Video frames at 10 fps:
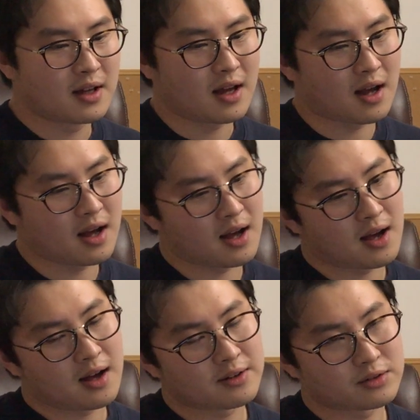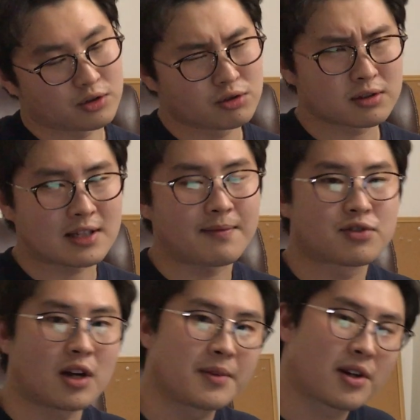The Google
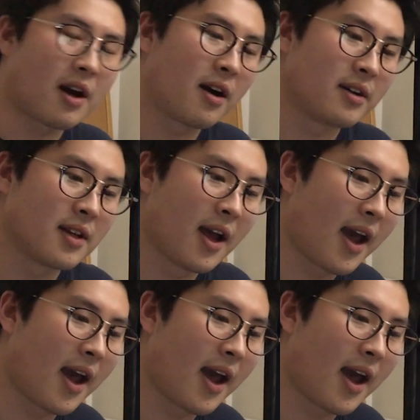self-driving car